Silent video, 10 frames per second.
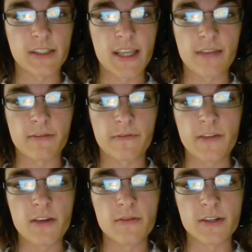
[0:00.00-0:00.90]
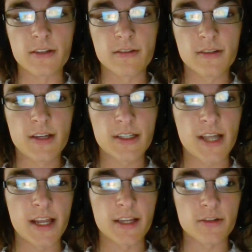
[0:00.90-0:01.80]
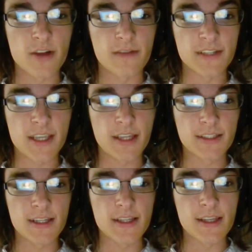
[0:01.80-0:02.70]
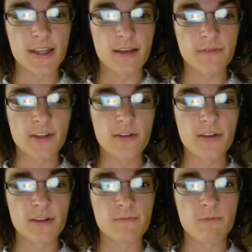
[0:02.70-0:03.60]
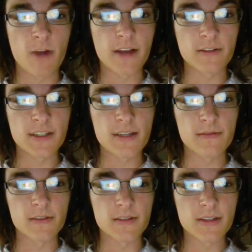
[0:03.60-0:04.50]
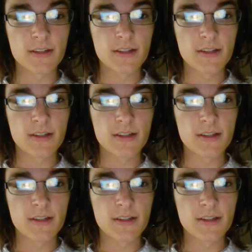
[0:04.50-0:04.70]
They have a few in tight end Travis Kelce, and then they have two good wide receivers.